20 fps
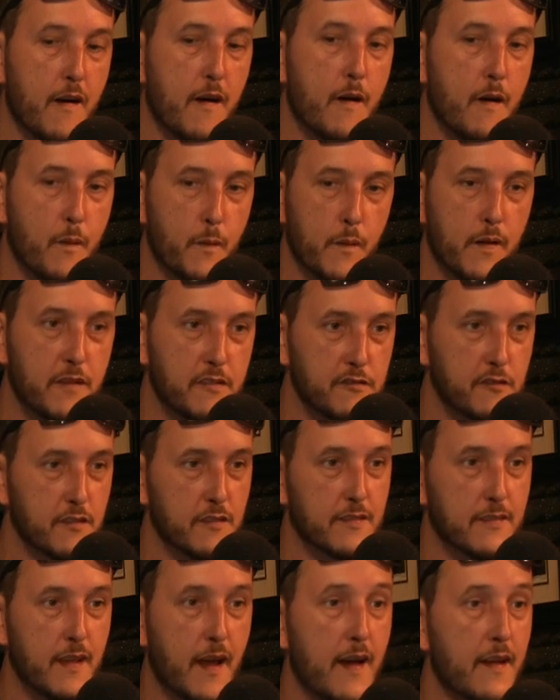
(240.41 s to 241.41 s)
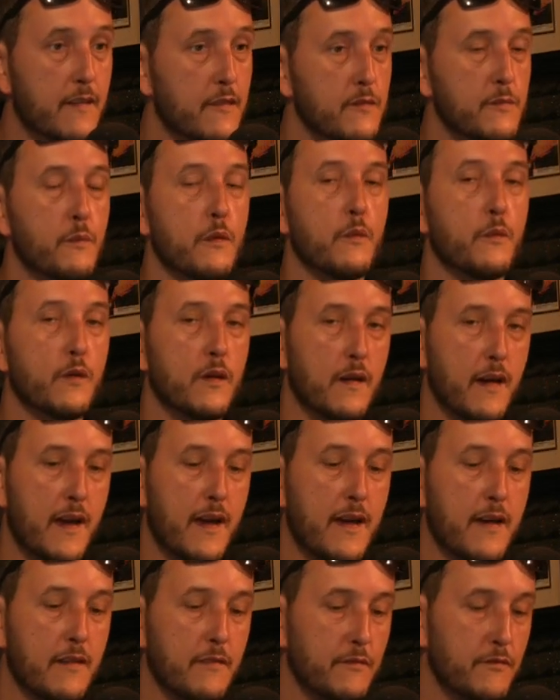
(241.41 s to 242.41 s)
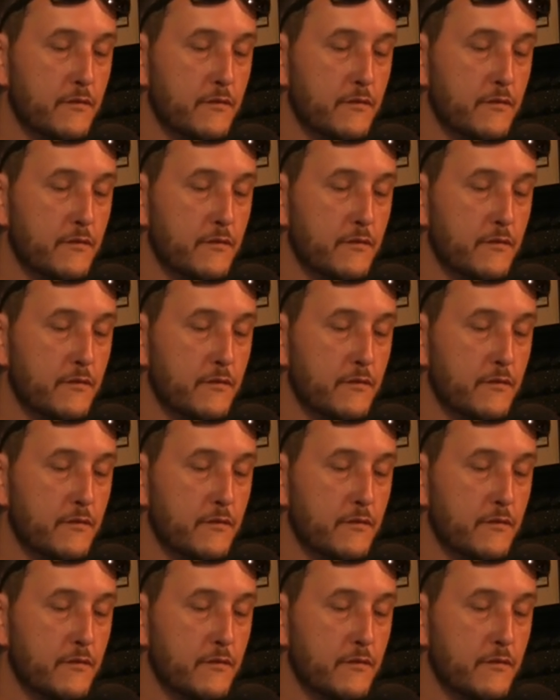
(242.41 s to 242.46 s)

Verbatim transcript: always just ciders, but we'll have